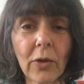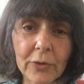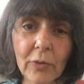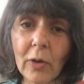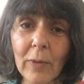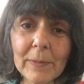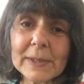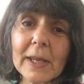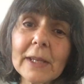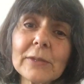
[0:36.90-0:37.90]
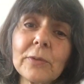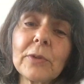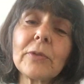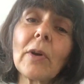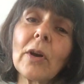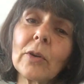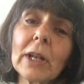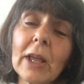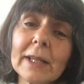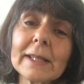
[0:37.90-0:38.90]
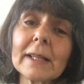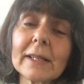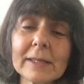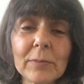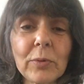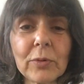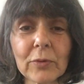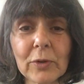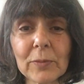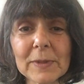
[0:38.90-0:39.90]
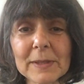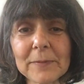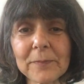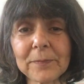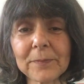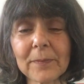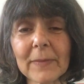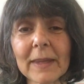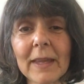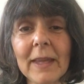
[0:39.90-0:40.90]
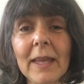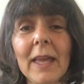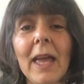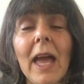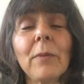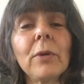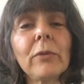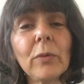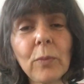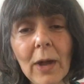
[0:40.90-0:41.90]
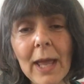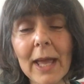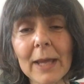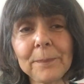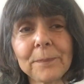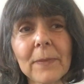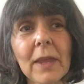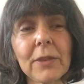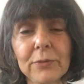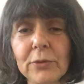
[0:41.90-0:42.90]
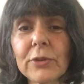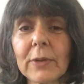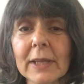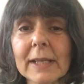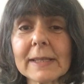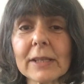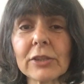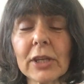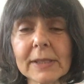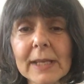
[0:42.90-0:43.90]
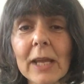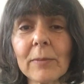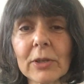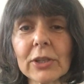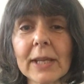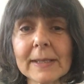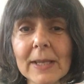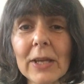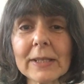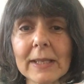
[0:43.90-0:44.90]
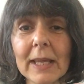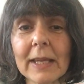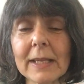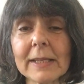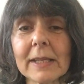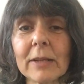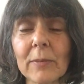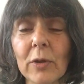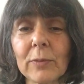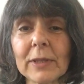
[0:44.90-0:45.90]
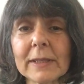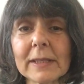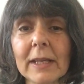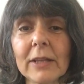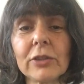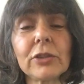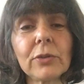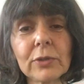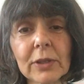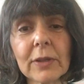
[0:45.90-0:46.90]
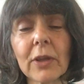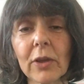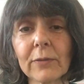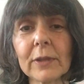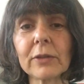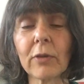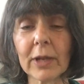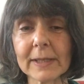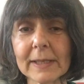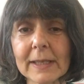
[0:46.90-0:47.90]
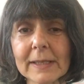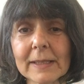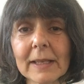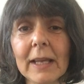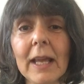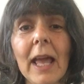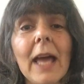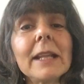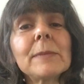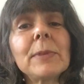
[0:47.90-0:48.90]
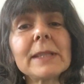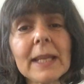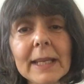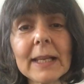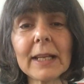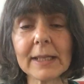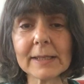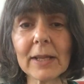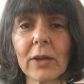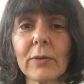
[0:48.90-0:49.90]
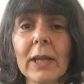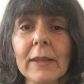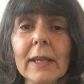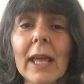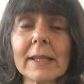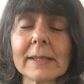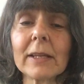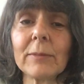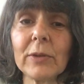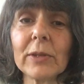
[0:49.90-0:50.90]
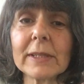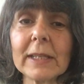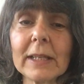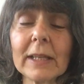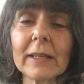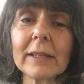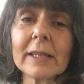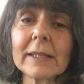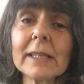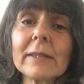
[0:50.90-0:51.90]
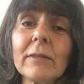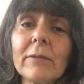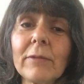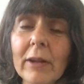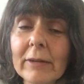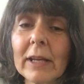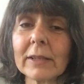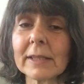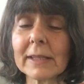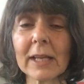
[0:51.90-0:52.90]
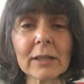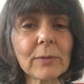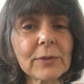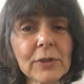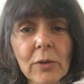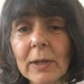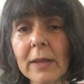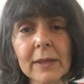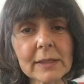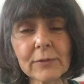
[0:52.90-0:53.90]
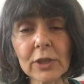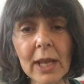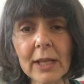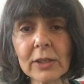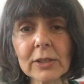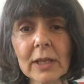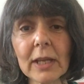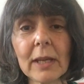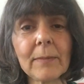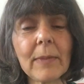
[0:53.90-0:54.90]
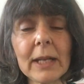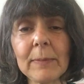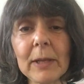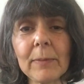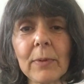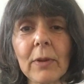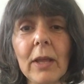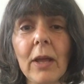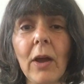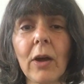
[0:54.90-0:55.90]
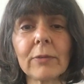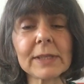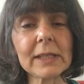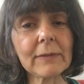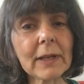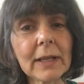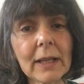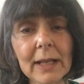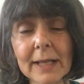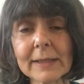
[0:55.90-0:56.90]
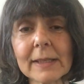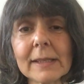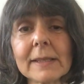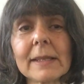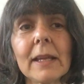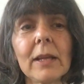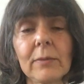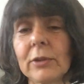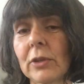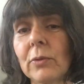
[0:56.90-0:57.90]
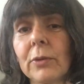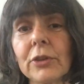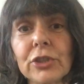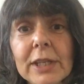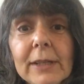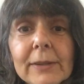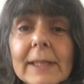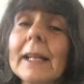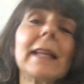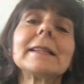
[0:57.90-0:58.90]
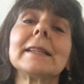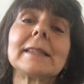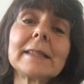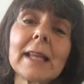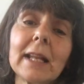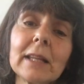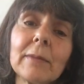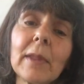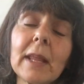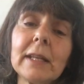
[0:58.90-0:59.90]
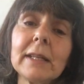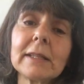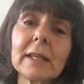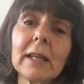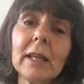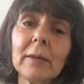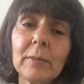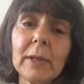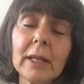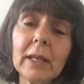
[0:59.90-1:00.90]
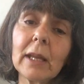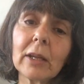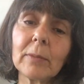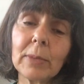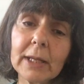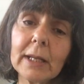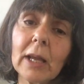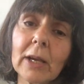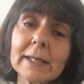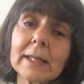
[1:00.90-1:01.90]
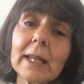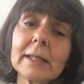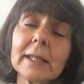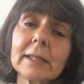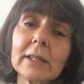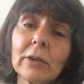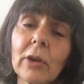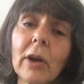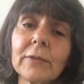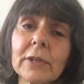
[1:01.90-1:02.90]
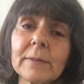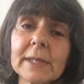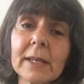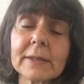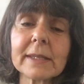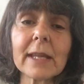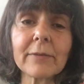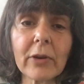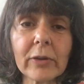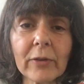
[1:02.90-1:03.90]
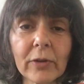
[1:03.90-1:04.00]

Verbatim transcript: through our website, or through our online support groups. And we're aware through doing this just how much anxiety there is at the moment due to the COVID crisis. And it's particularly so in the cancer community. And this is very understandable. So many things have changed. Many people are receiving letters, which are called the shielding letters, telling them that they need to be completely isolated and look after themselves as they're very